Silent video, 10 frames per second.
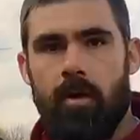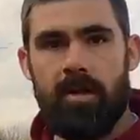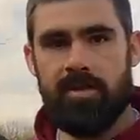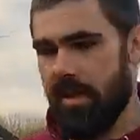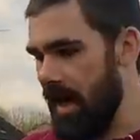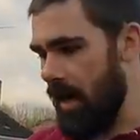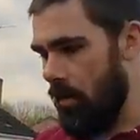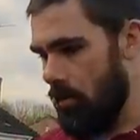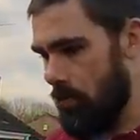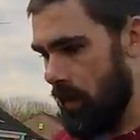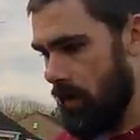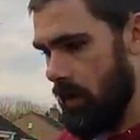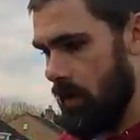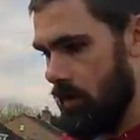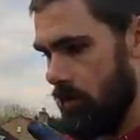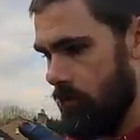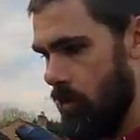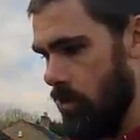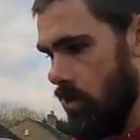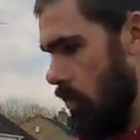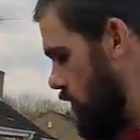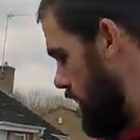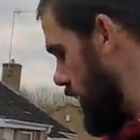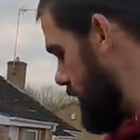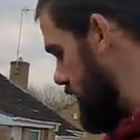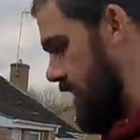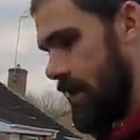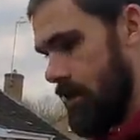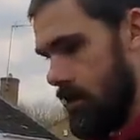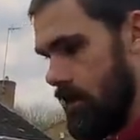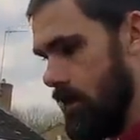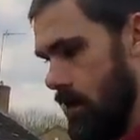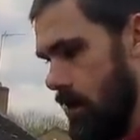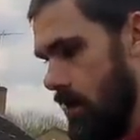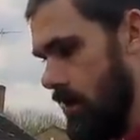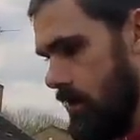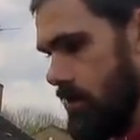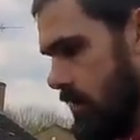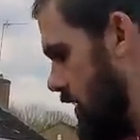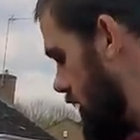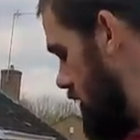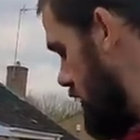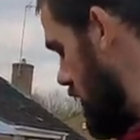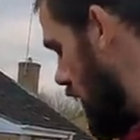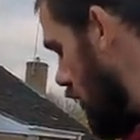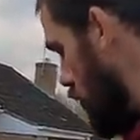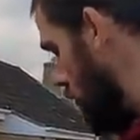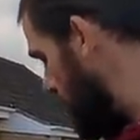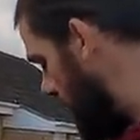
All right, so now we're gonna put the new thermostat into this old